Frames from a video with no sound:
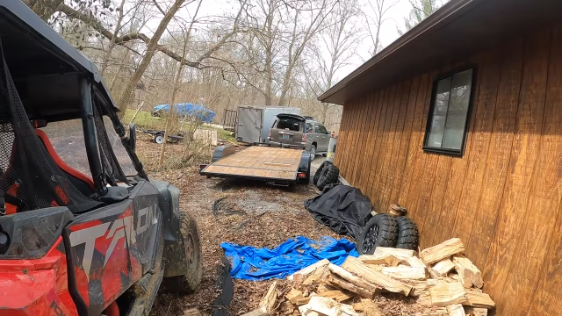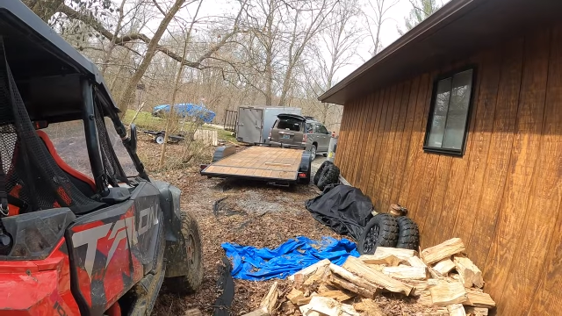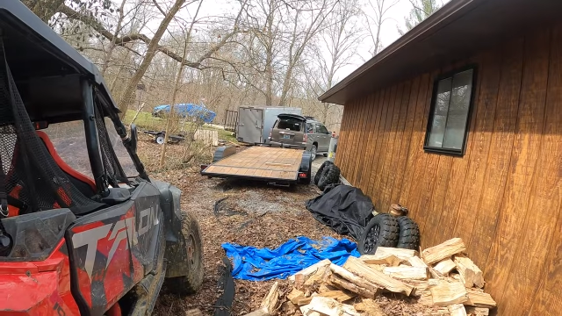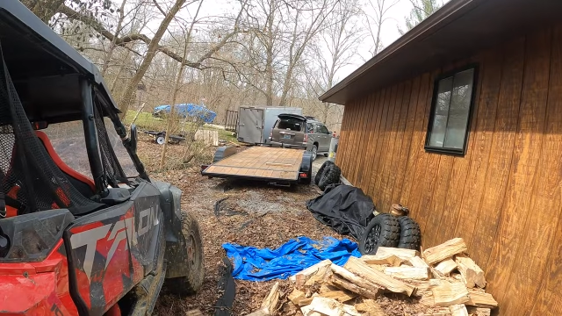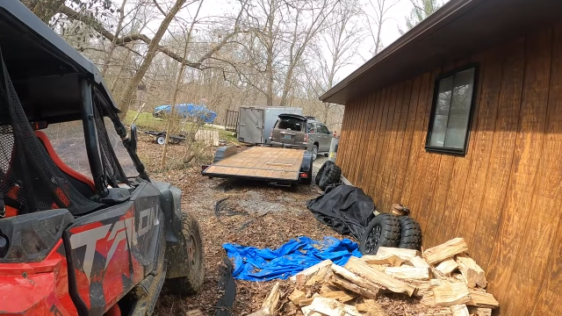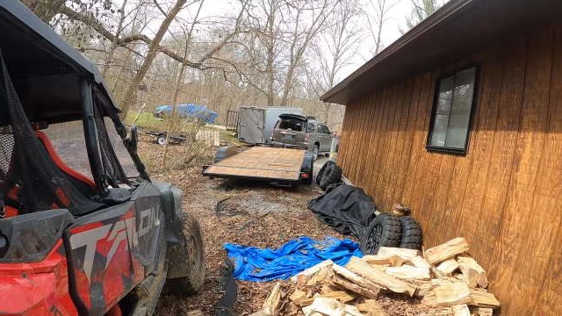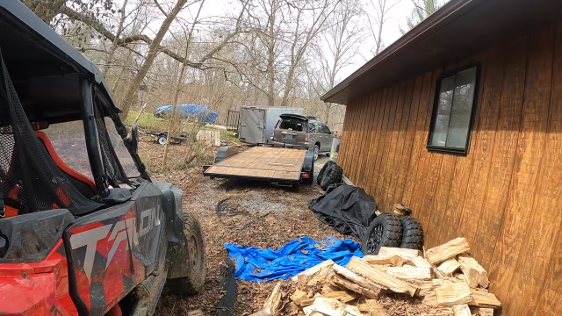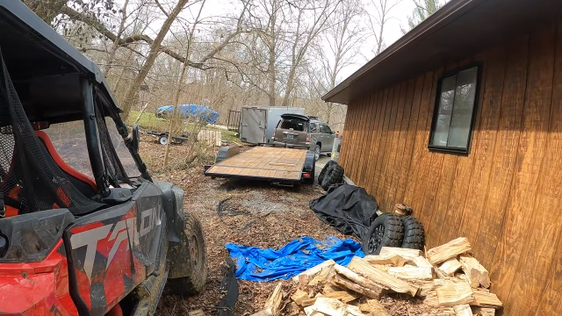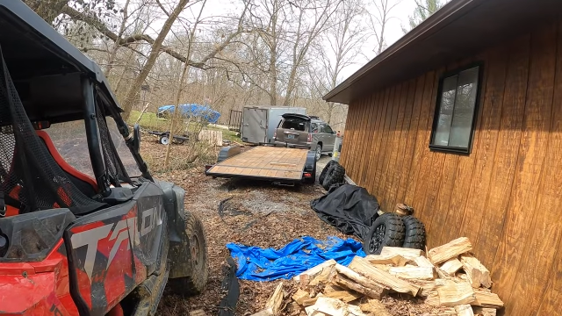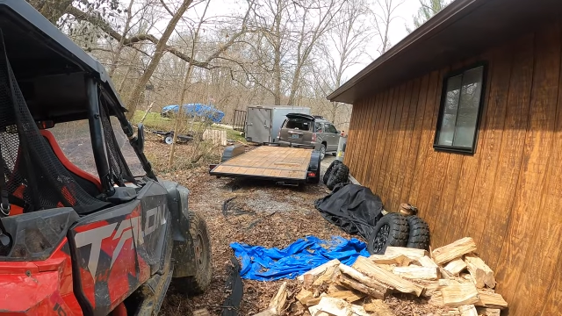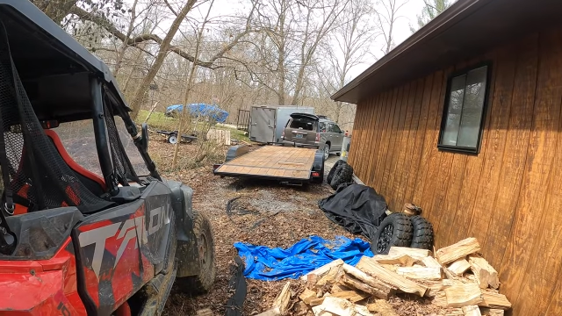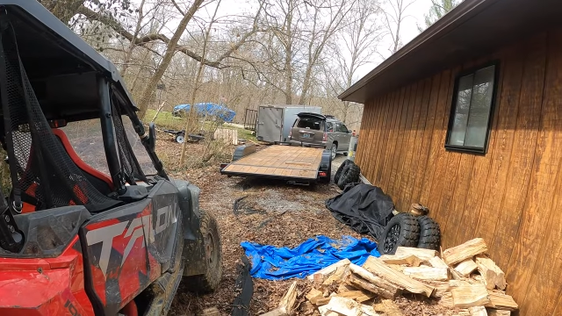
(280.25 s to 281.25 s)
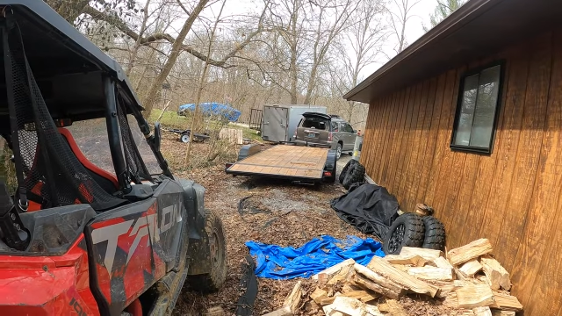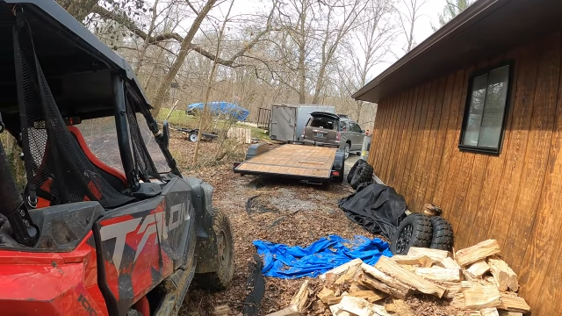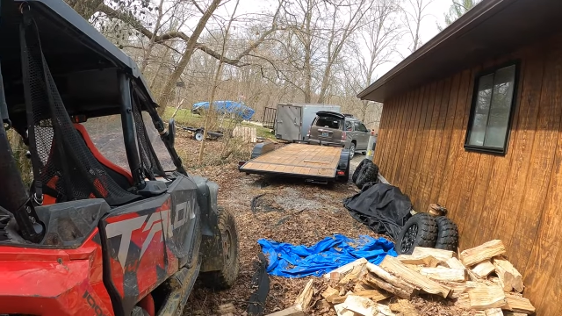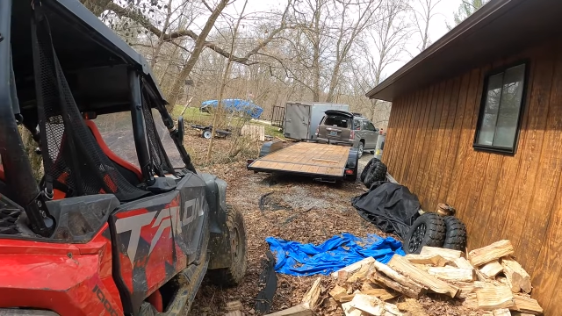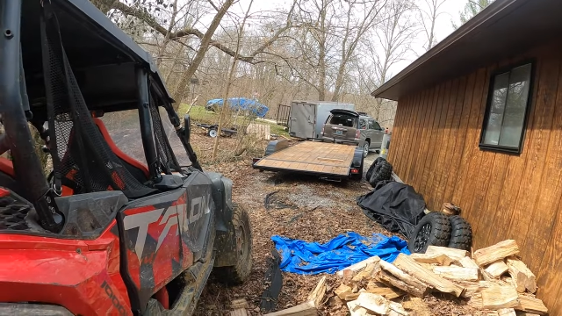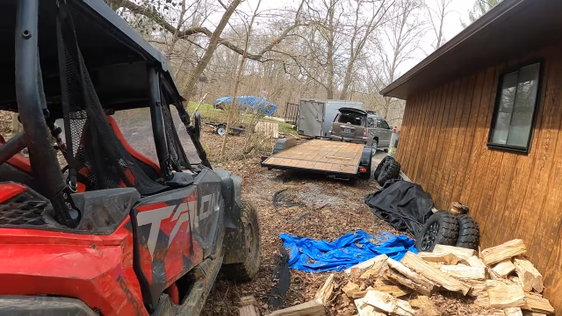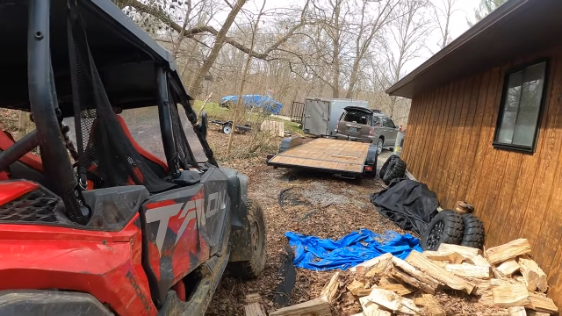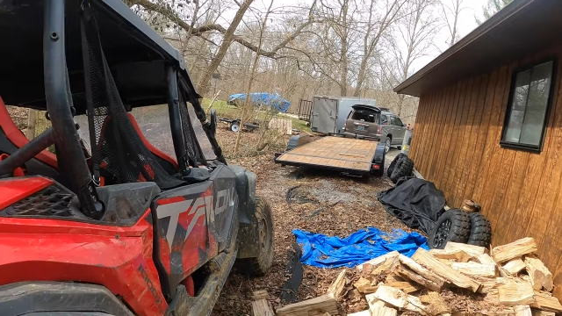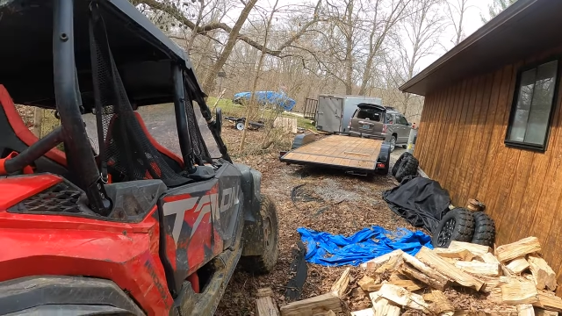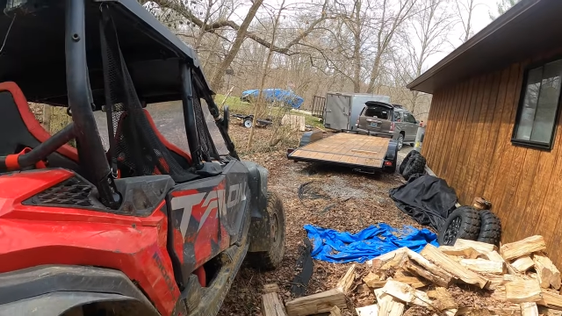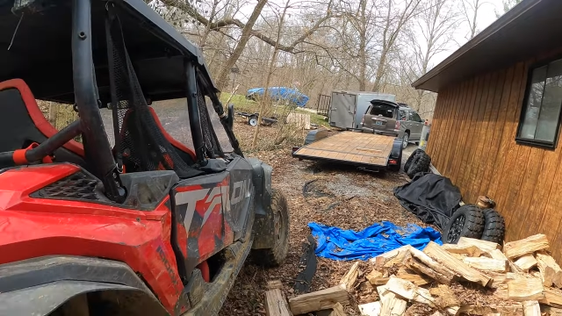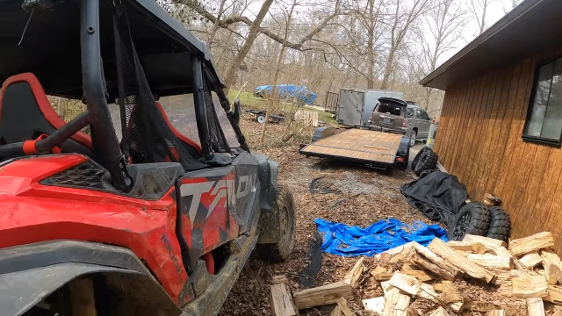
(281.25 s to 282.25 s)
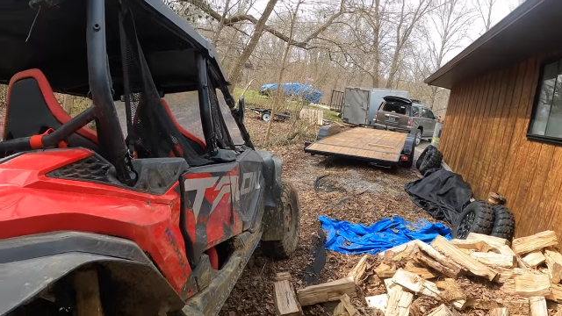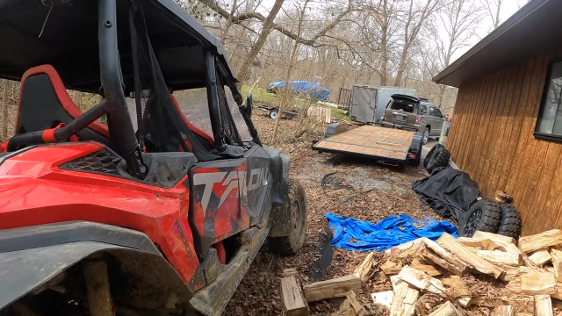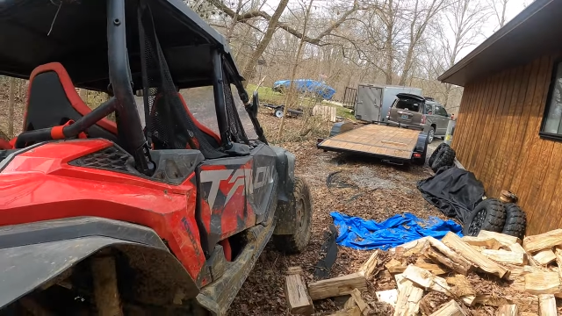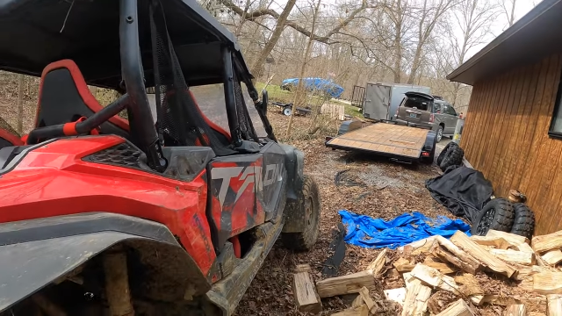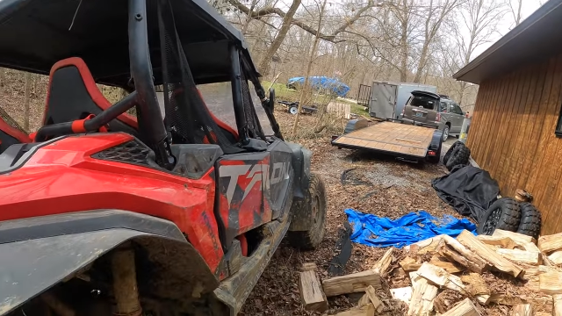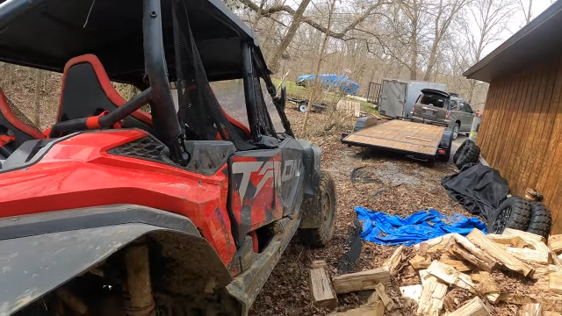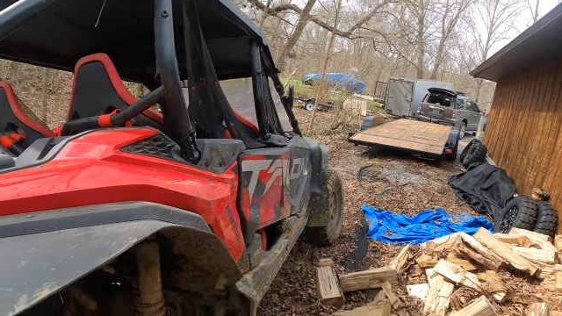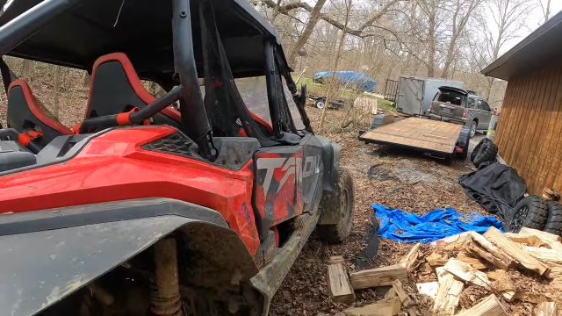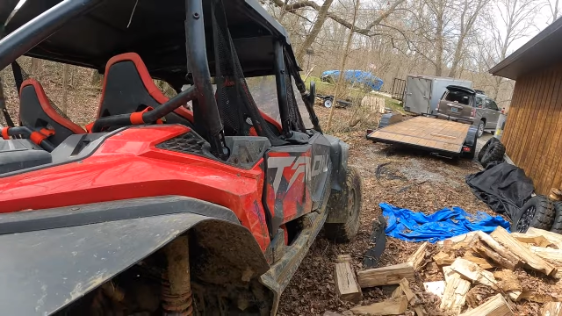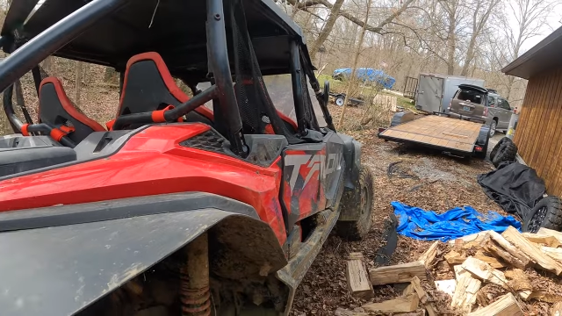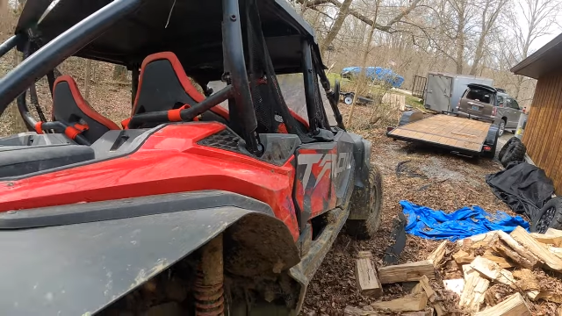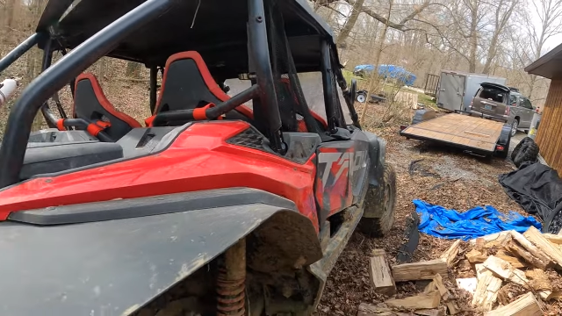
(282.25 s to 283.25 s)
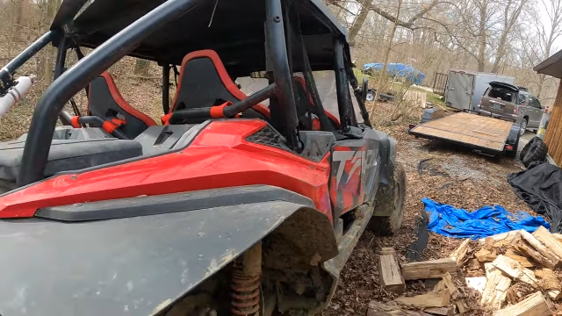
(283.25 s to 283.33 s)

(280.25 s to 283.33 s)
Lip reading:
No face is visible, so there are no lips to read.